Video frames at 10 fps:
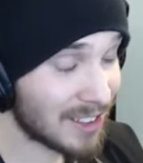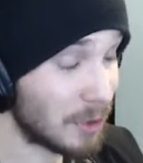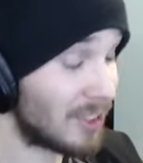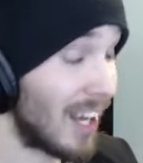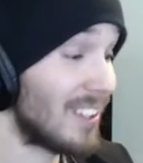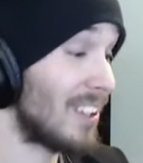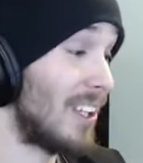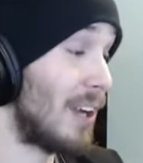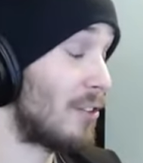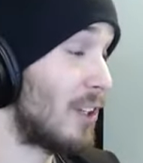So
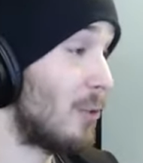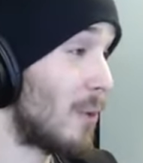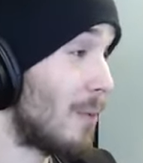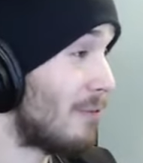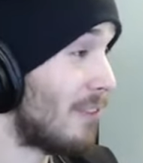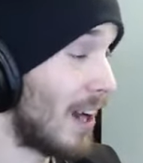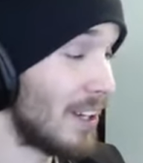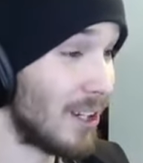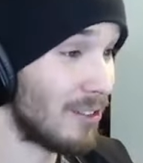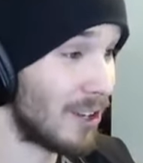technically everything would have been
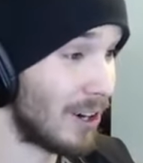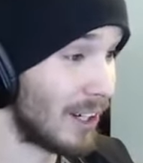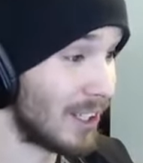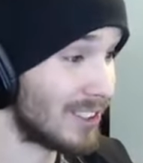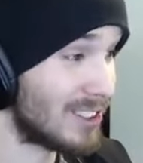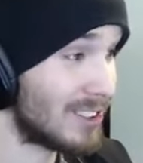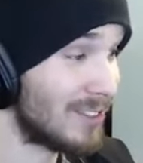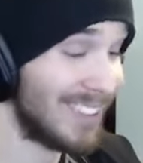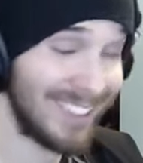fine down there, I guess.